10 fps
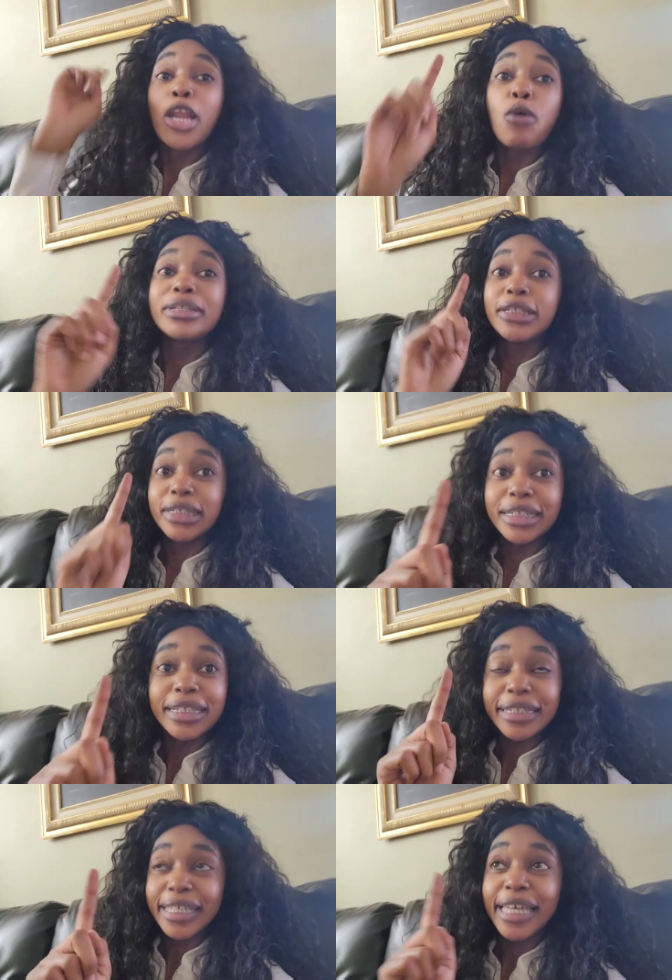No,
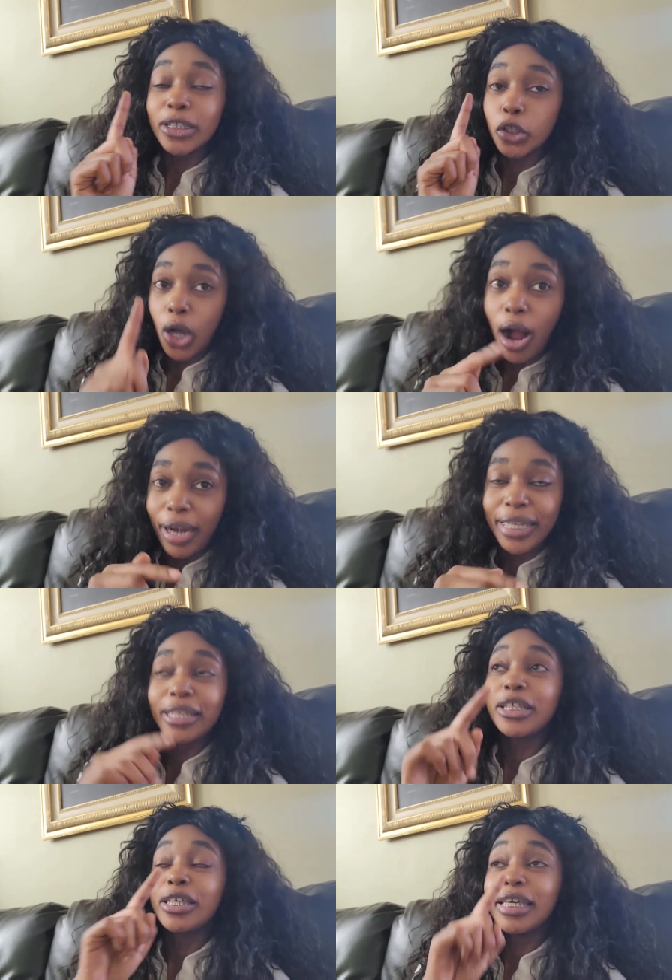Jesus, he is God.
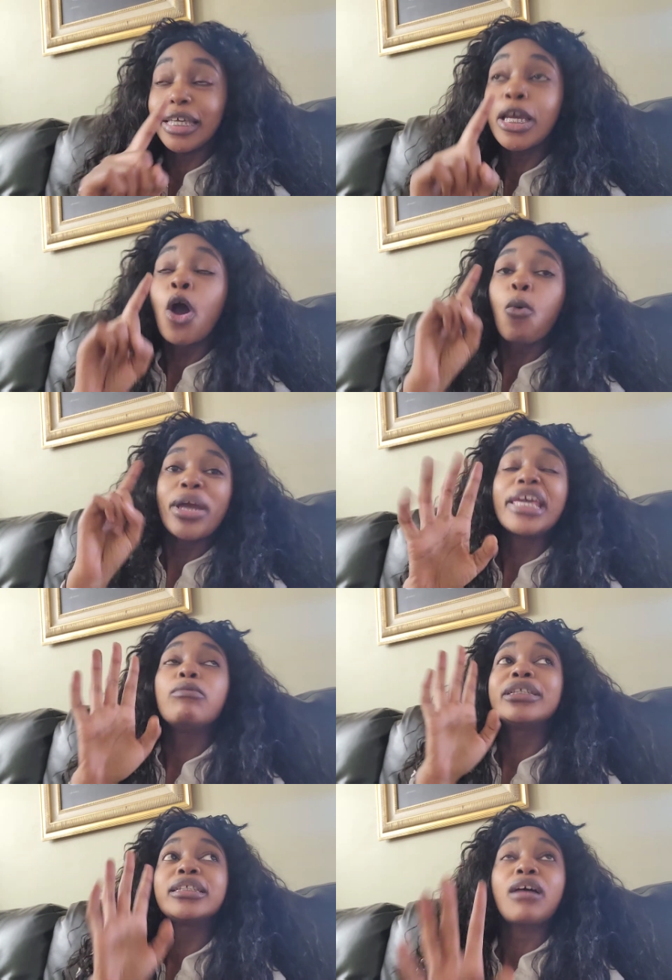He, when he
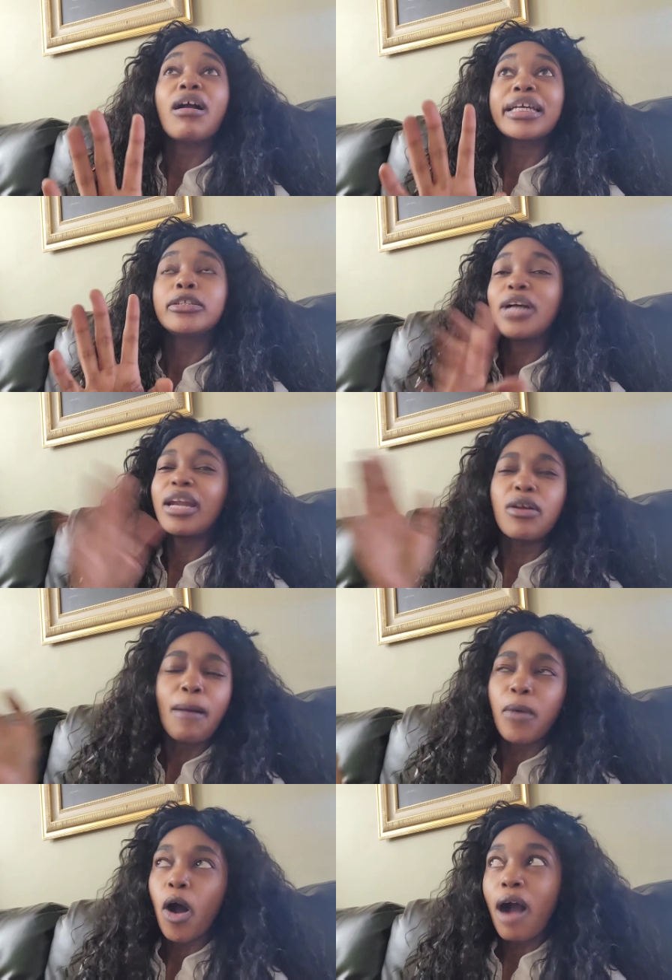was talking, I know
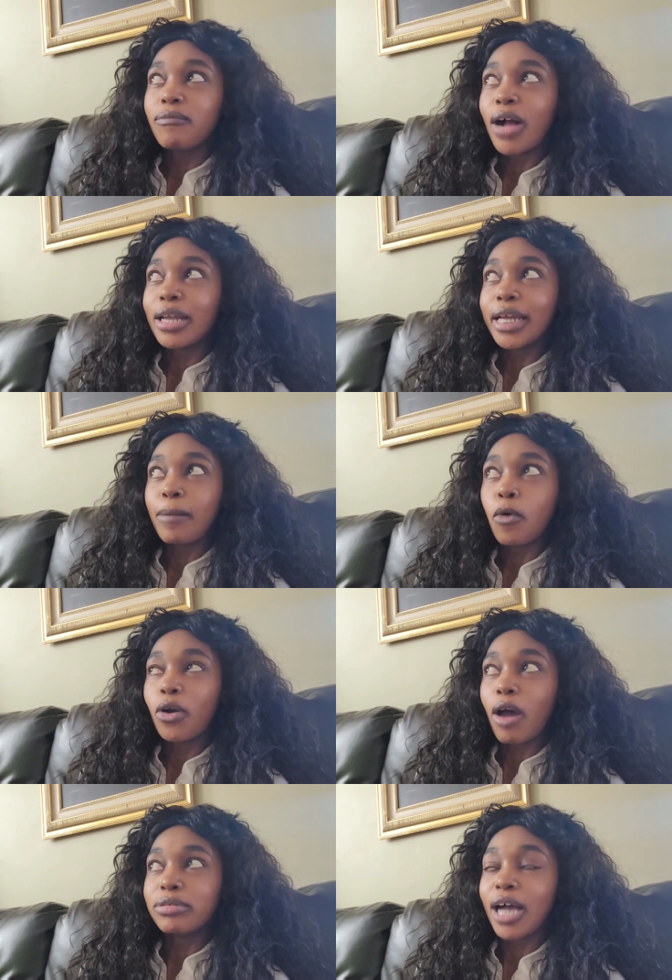I'm off, like I'm
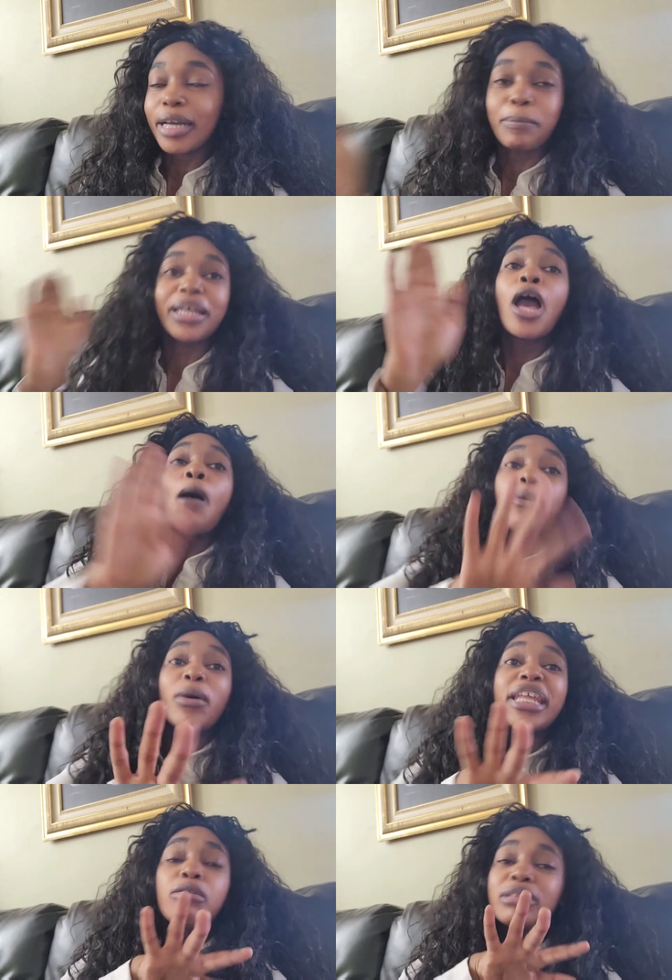going off topic, but
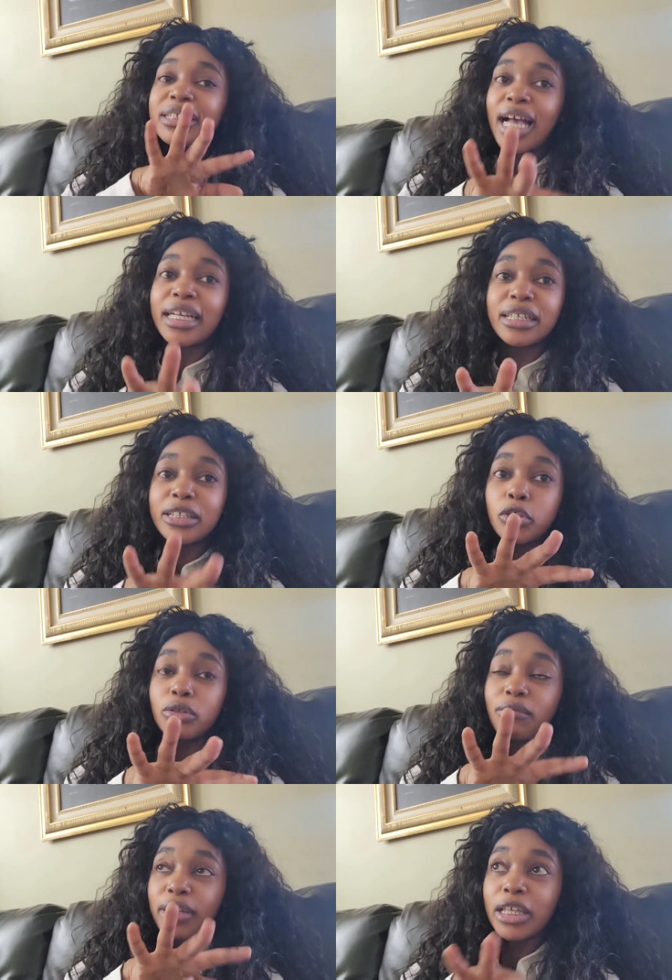when he was talking to the
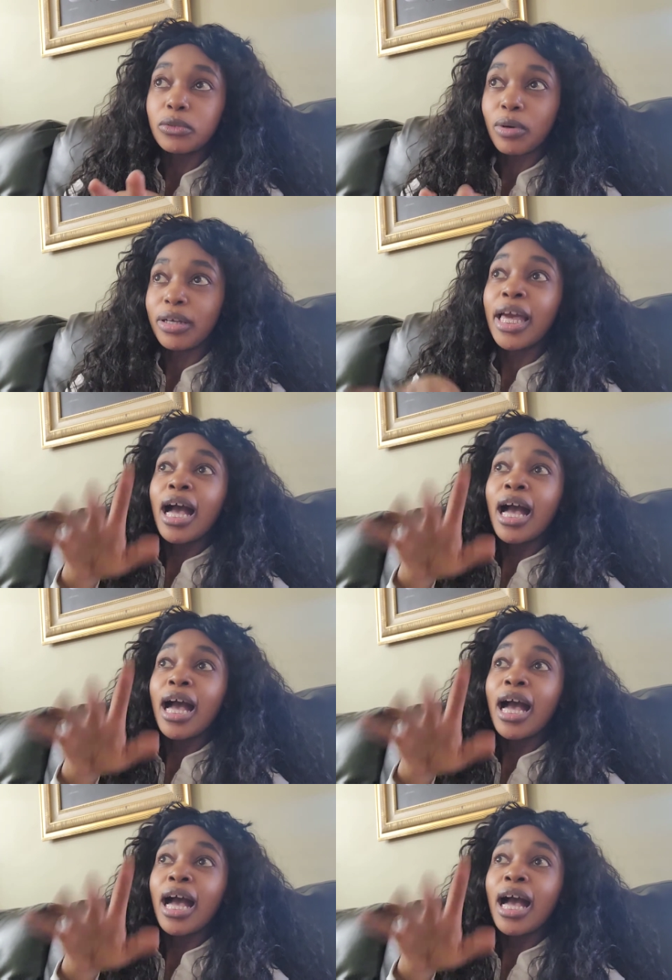children of Israel,